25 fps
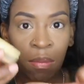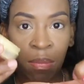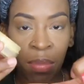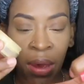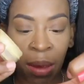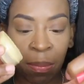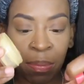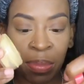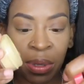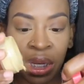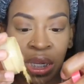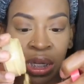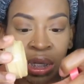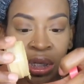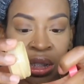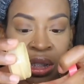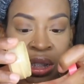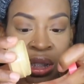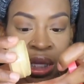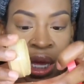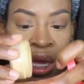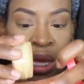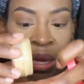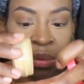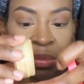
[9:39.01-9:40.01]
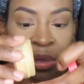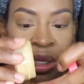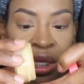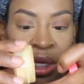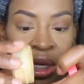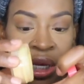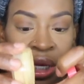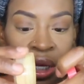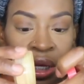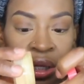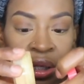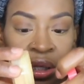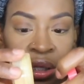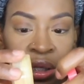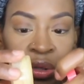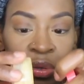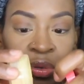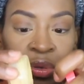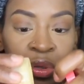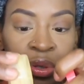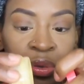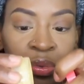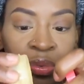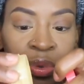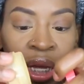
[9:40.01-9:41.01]
pop it in the same lid.
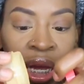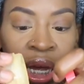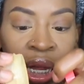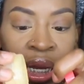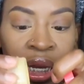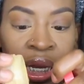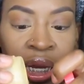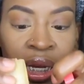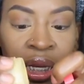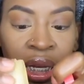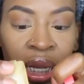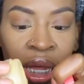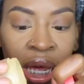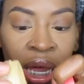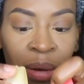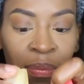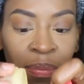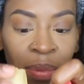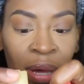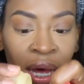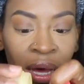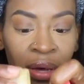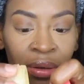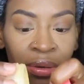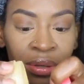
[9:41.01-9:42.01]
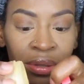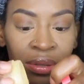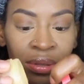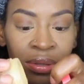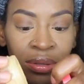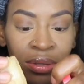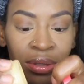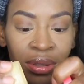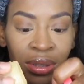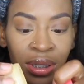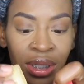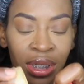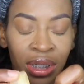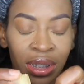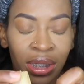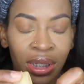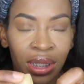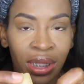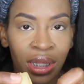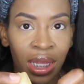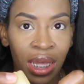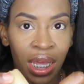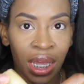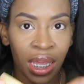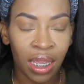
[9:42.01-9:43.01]
You do not need a lot of powder. That's
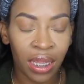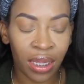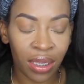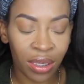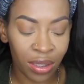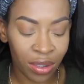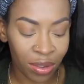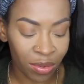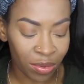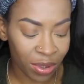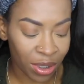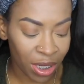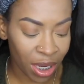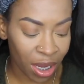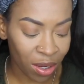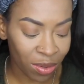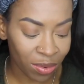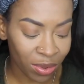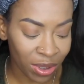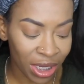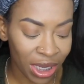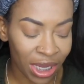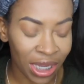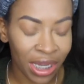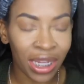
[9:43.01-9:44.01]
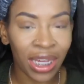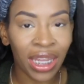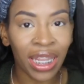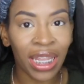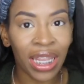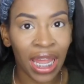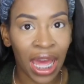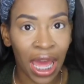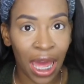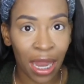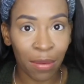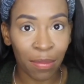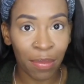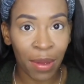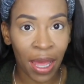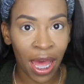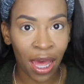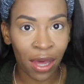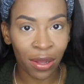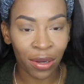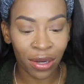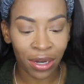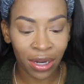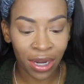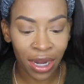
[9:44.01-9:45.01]
the thing, you don't need a lot of
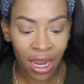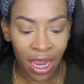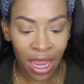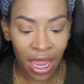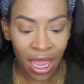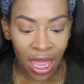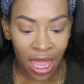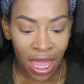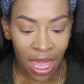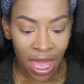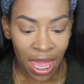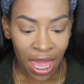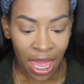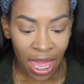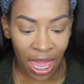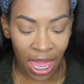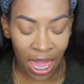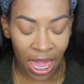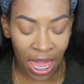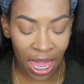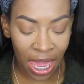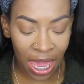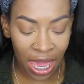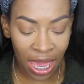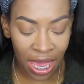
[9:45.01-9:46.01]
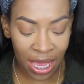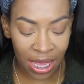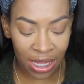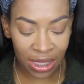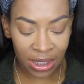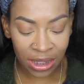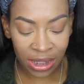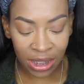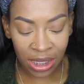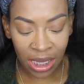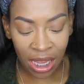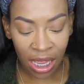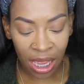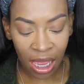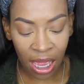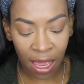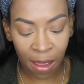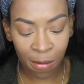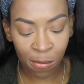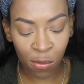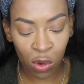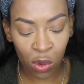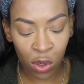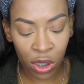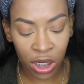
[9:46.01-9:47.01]
powder. And
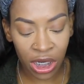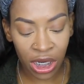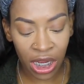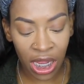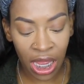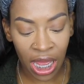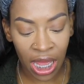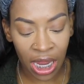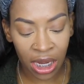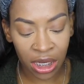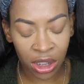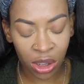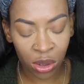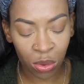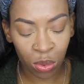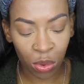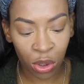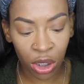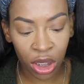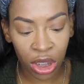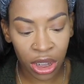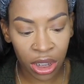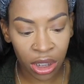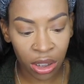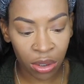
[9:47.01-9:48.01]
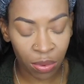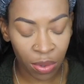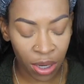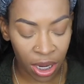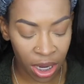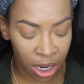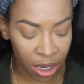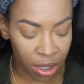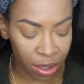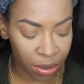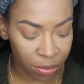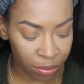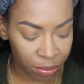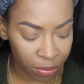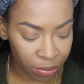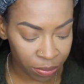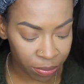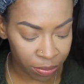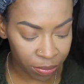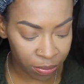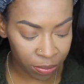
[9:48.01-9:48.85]
I'm going to kind of swirl it around,